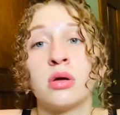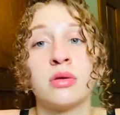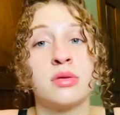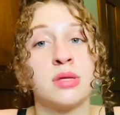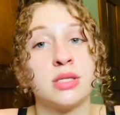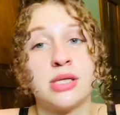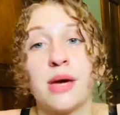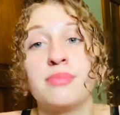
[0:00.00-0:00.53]
the
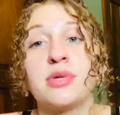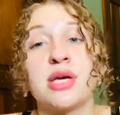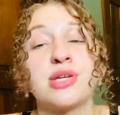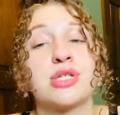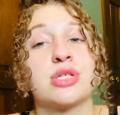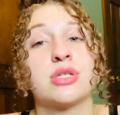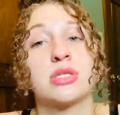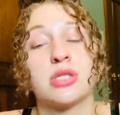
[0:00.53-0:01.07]

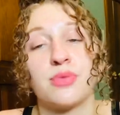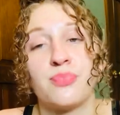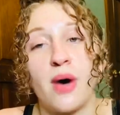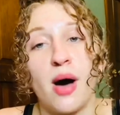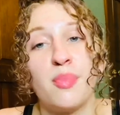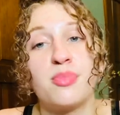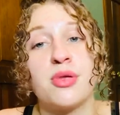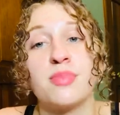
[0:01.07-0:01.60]
temptation to
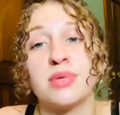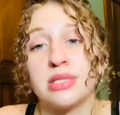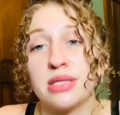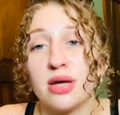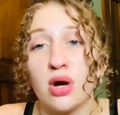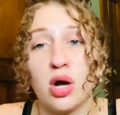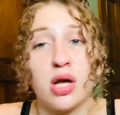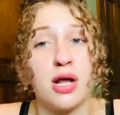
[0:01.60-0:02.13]
pop them is
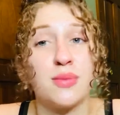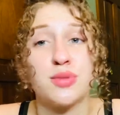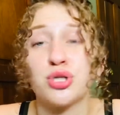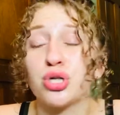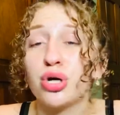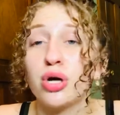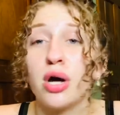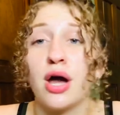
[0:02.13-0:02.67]
there, and I'm
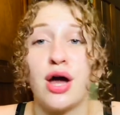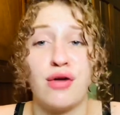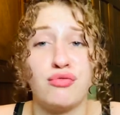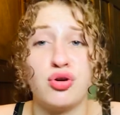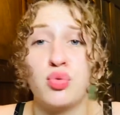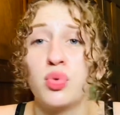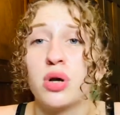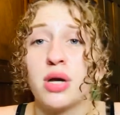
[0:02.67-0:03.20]
sure
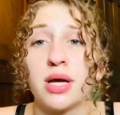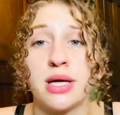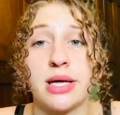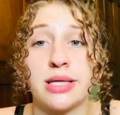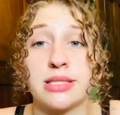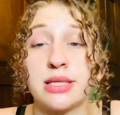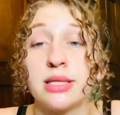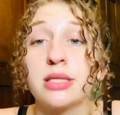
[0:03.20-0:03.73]
everyone
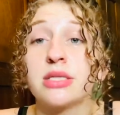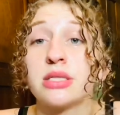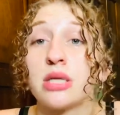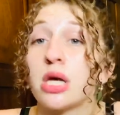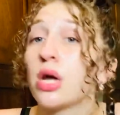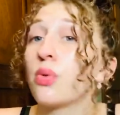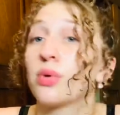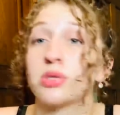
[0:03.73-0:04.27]
has at least done
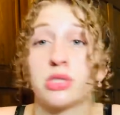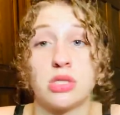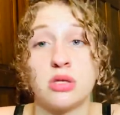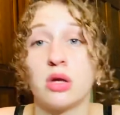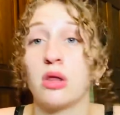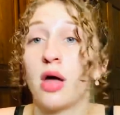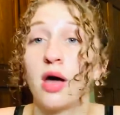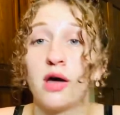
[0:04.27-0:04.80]
it once in their
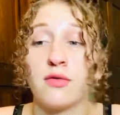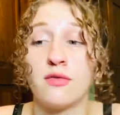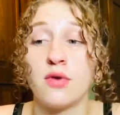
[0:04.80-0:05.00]
life,